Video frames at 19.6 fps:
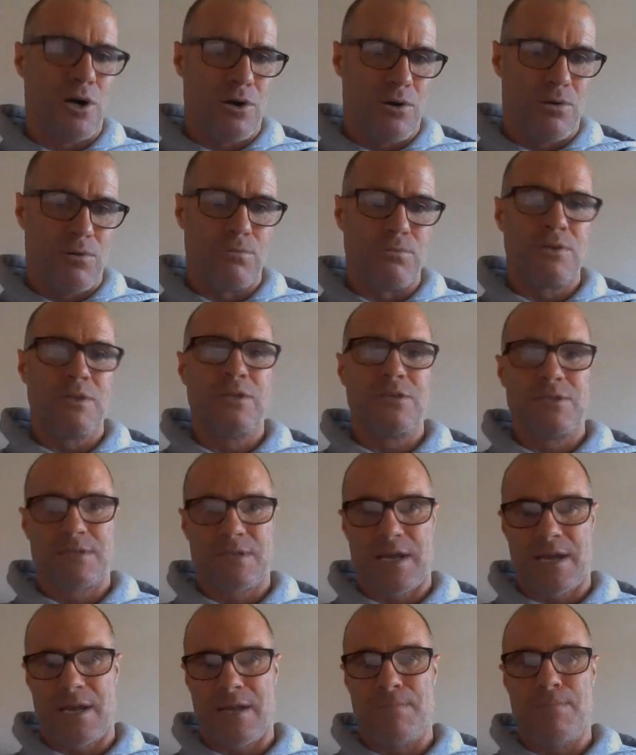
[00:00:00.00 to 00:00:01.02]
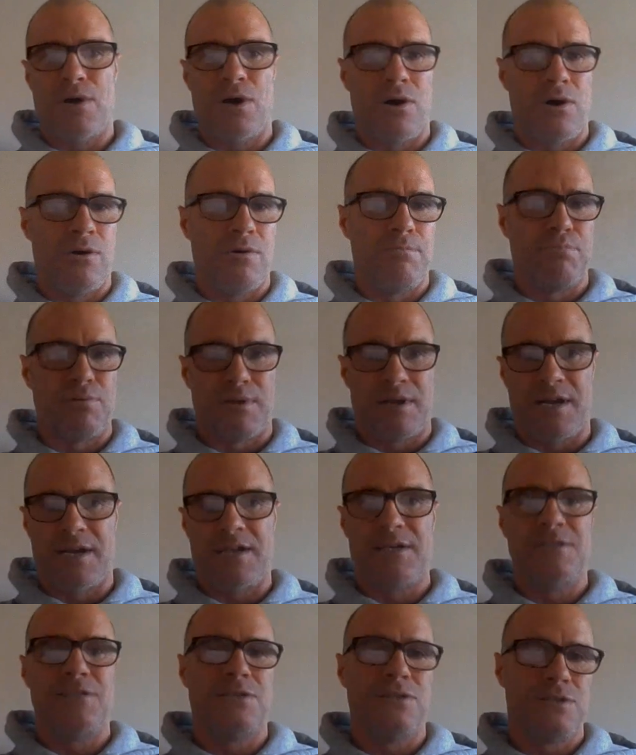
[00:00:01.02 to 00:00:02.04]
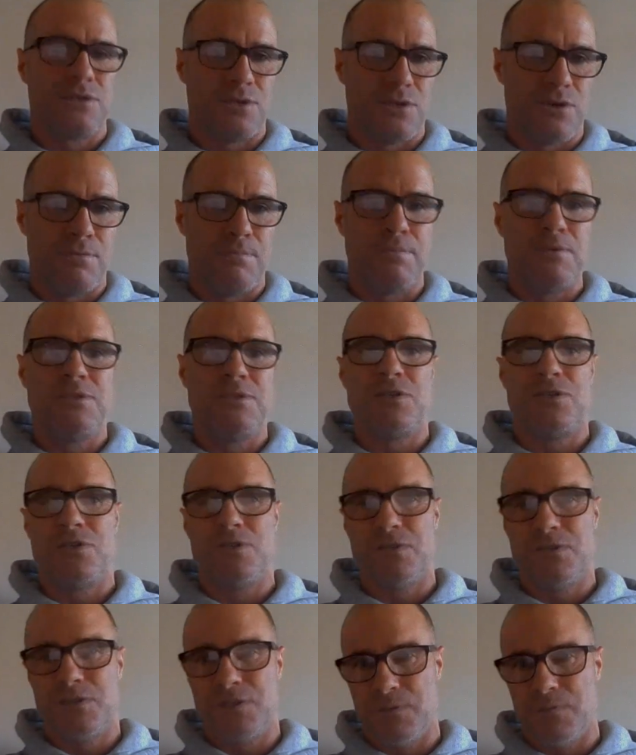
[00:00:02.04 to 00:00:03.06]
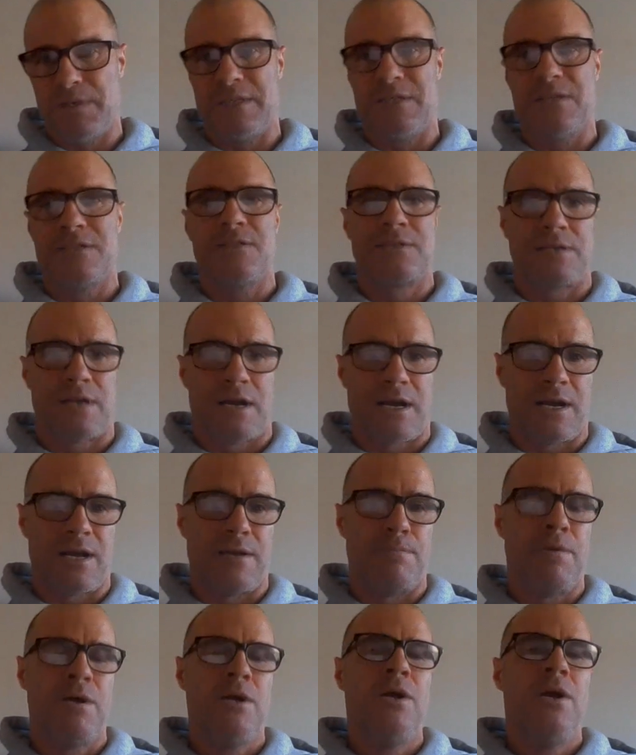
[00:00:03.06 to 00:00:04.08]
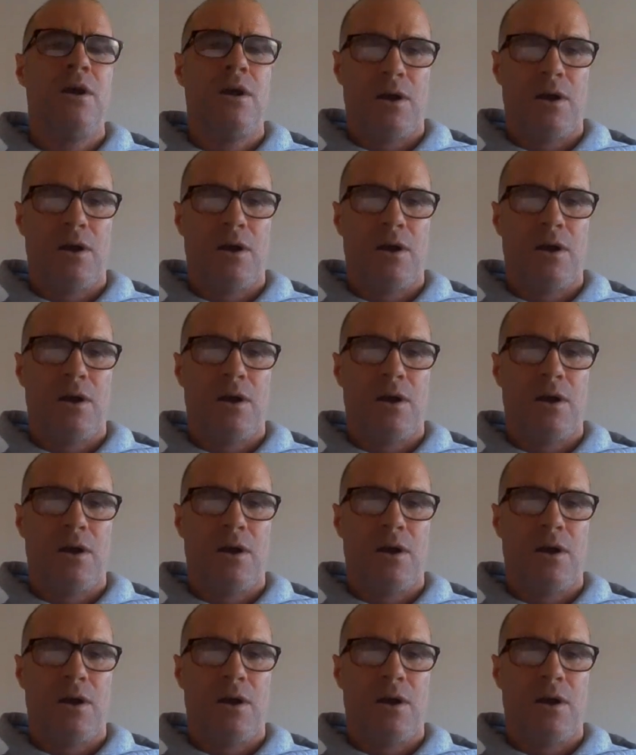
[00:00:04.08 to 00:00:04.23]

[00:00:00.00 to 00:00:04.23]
old players in certain positions doing the same